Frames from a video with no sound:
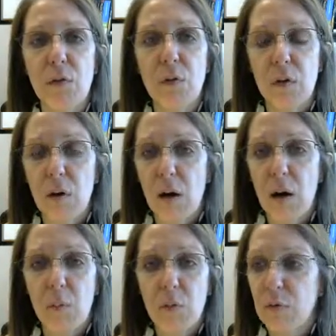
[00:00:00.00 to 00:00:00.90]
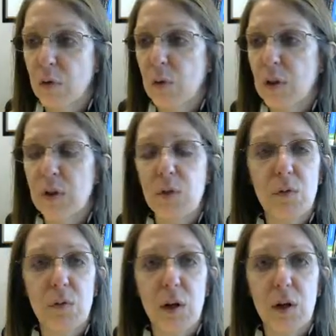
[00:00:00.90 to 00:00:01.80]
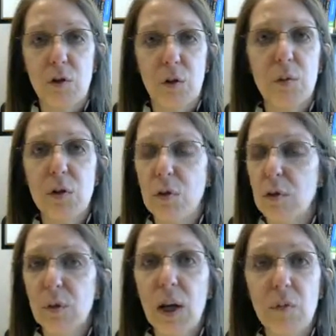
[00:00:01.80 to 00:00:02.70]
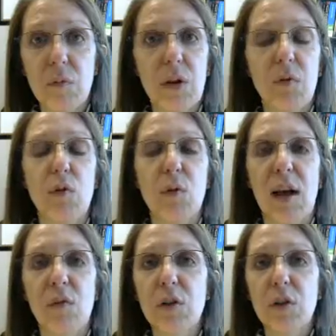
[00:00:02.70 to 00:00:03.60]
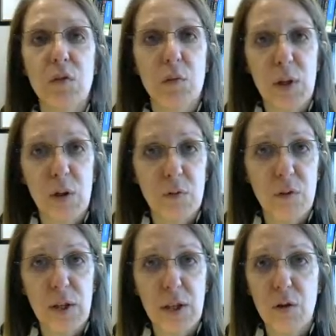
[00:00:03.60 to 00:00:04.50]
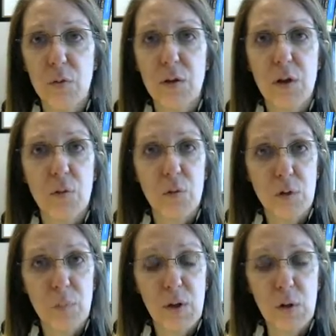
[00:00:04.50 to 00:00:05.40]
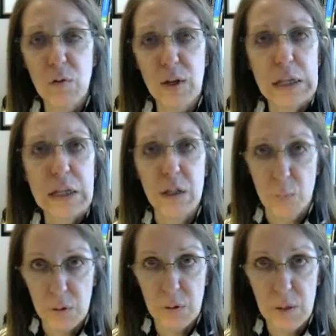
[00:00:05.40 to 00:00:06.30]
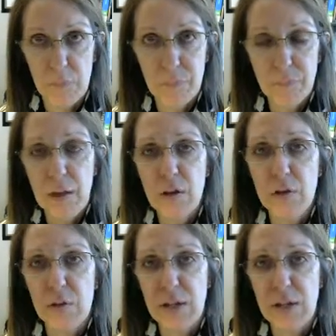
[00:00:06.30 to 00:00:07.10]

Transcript: If you've agreed to do a joint return, great. If you haven't, if you're married filing, then you would do married filing separately.